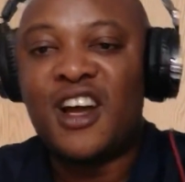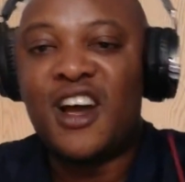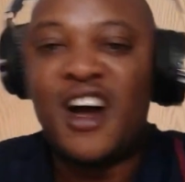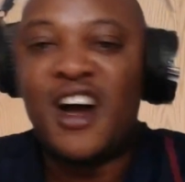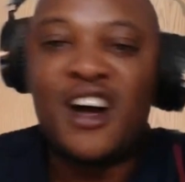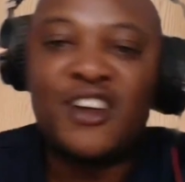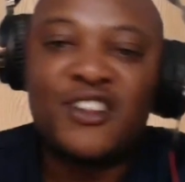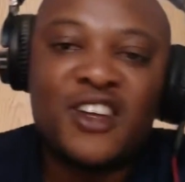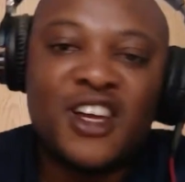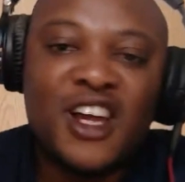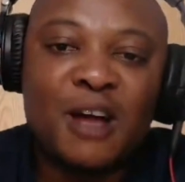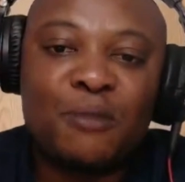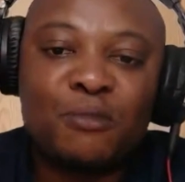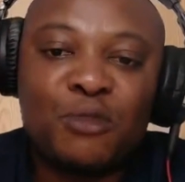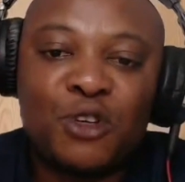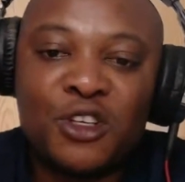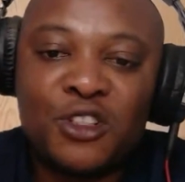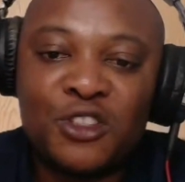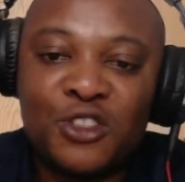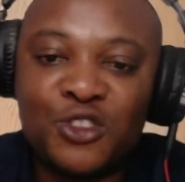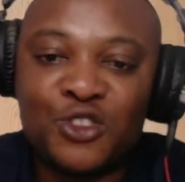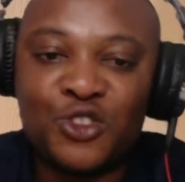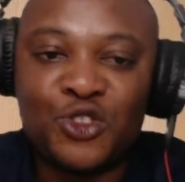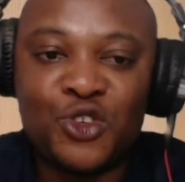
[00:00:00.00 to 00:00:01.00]
I think I'm
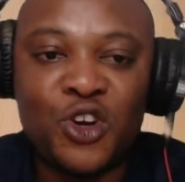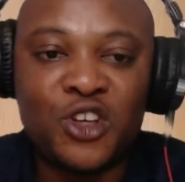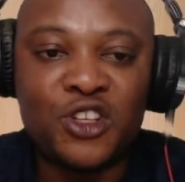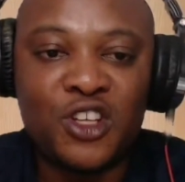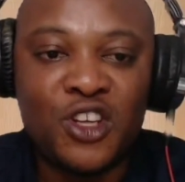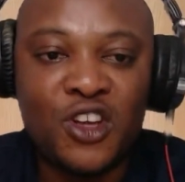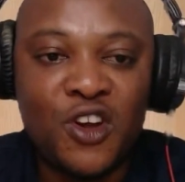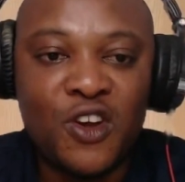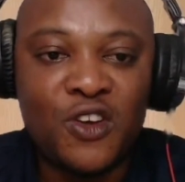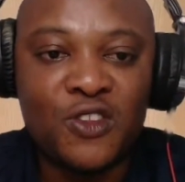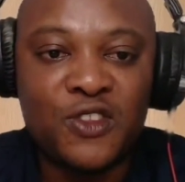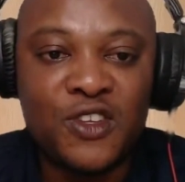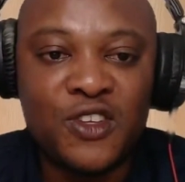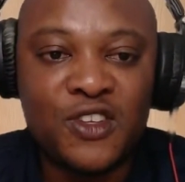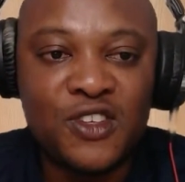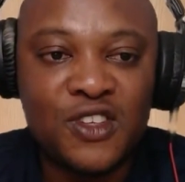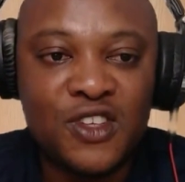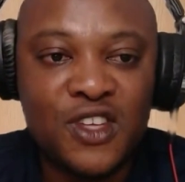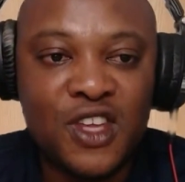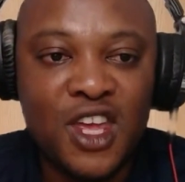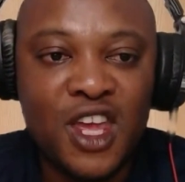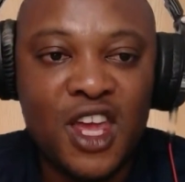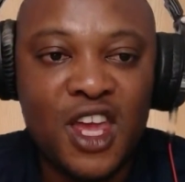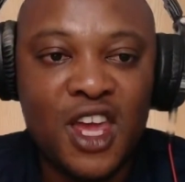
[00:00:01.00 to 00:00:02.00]
going to draw the
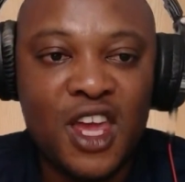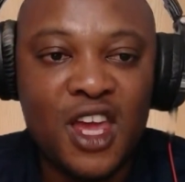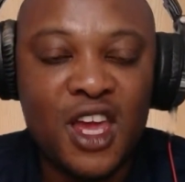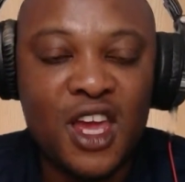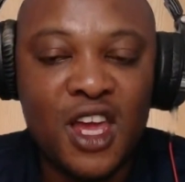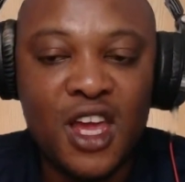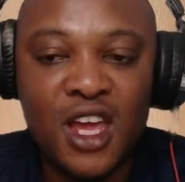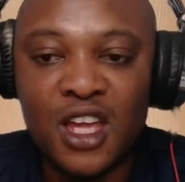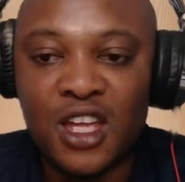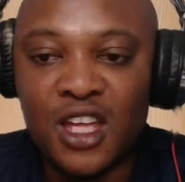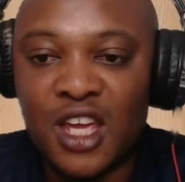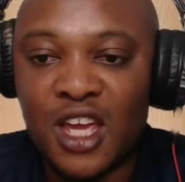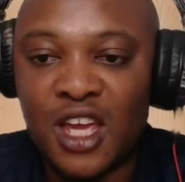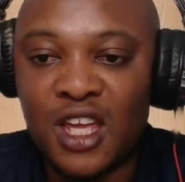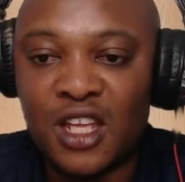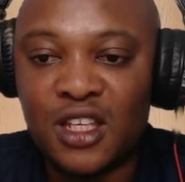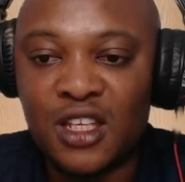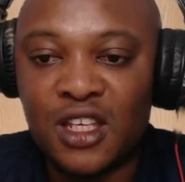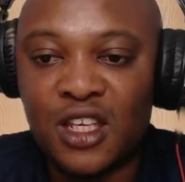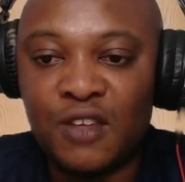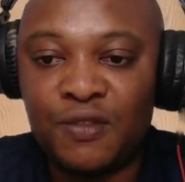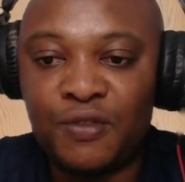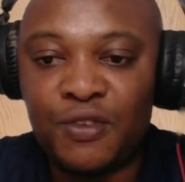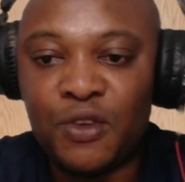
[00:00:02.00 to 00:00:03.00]
curtains here.
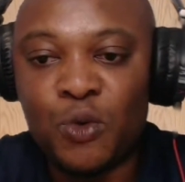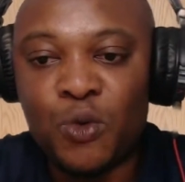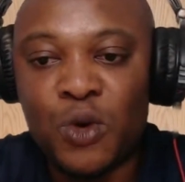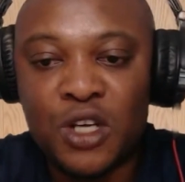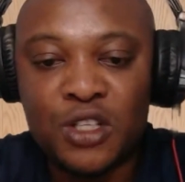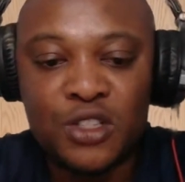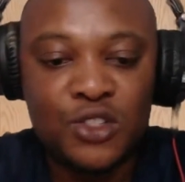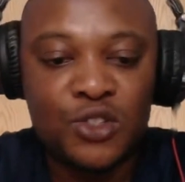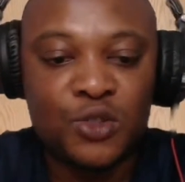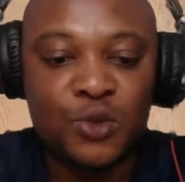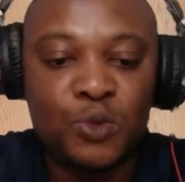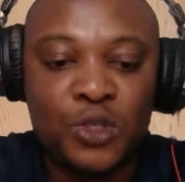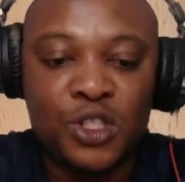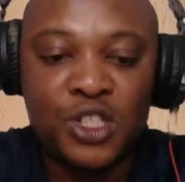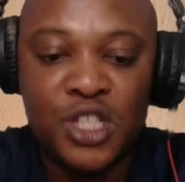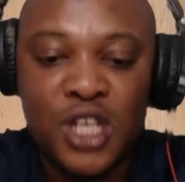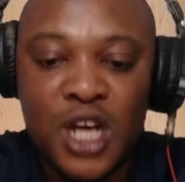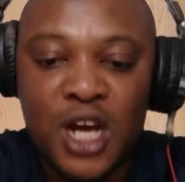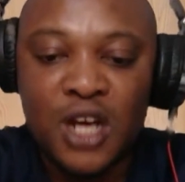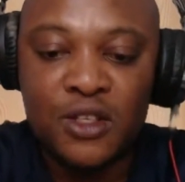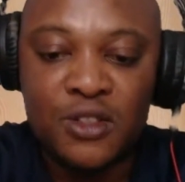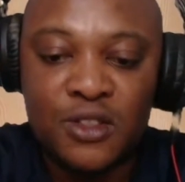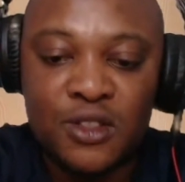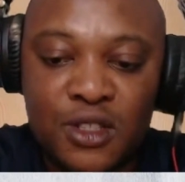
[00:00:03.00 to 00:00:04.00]
Again, if you want to reach
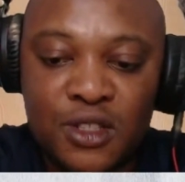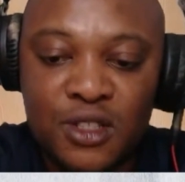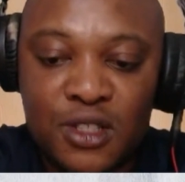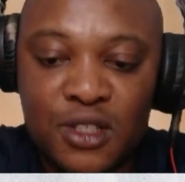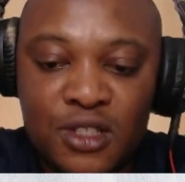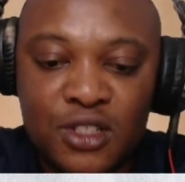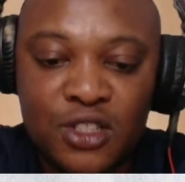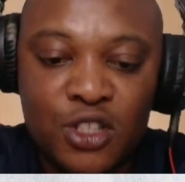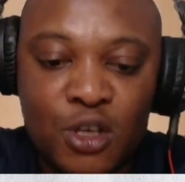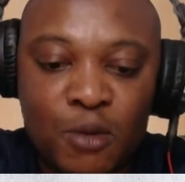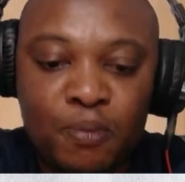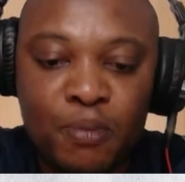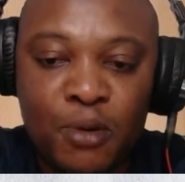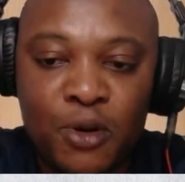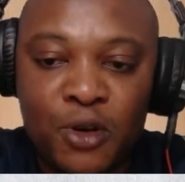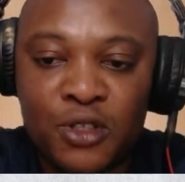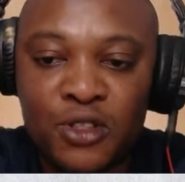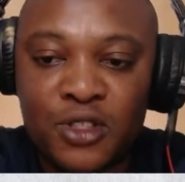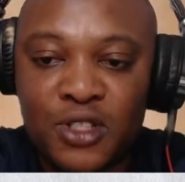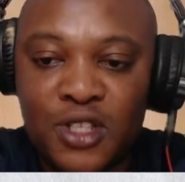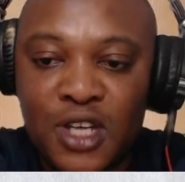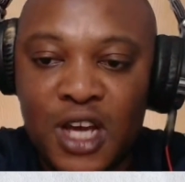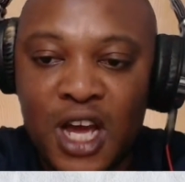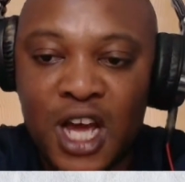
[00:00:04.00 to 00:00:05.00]
out, is
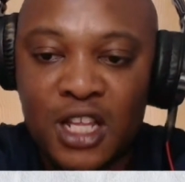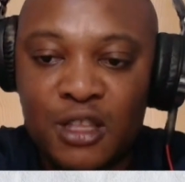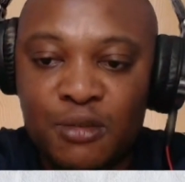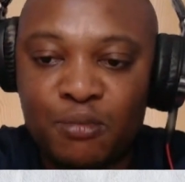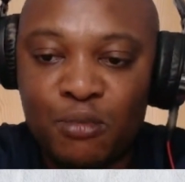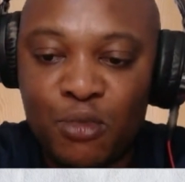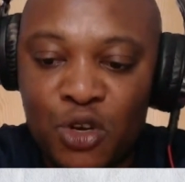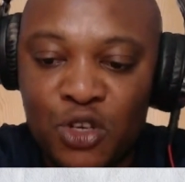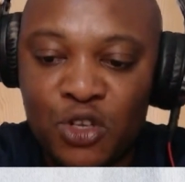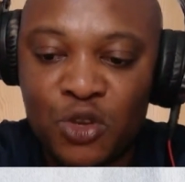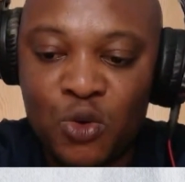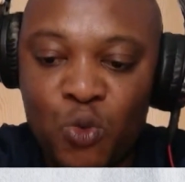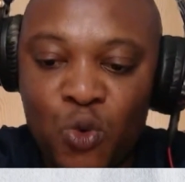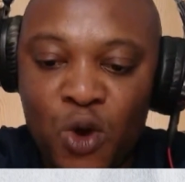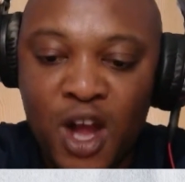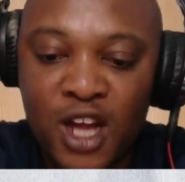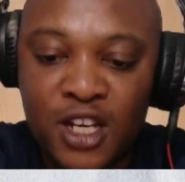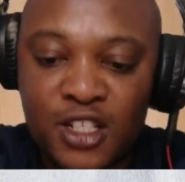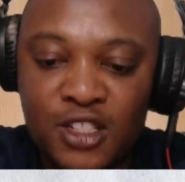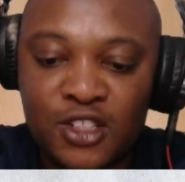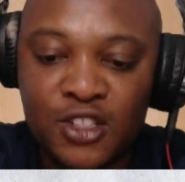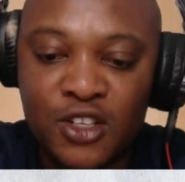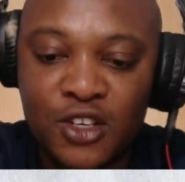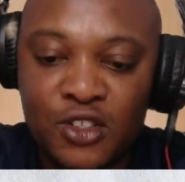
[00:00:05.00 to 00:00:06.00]

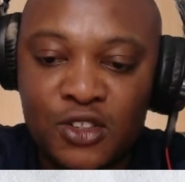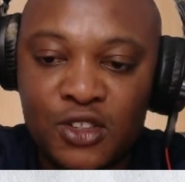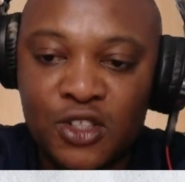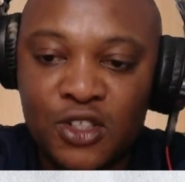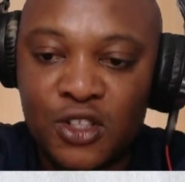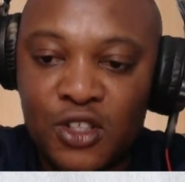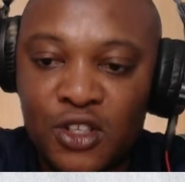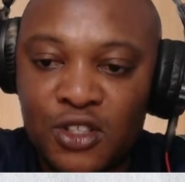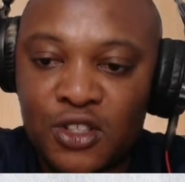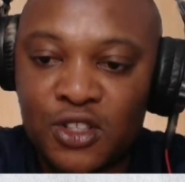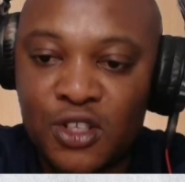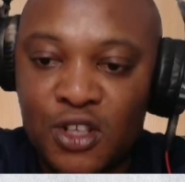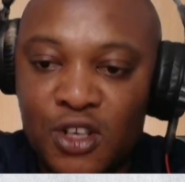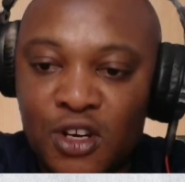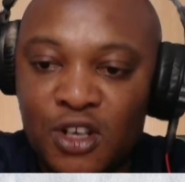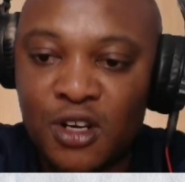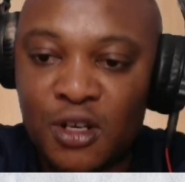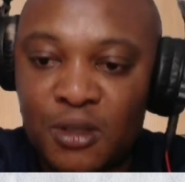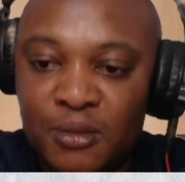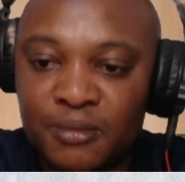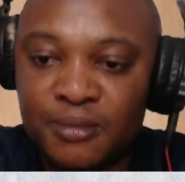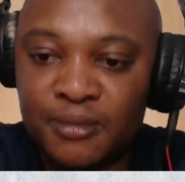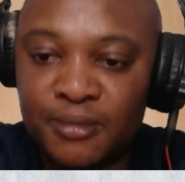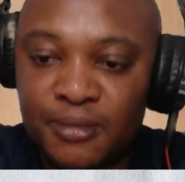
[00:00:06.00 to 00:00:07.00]

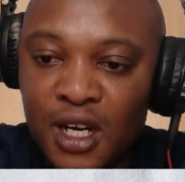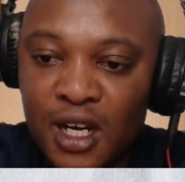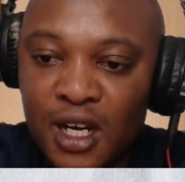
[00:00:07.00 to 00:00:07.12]
support@moneywisedoctor.com.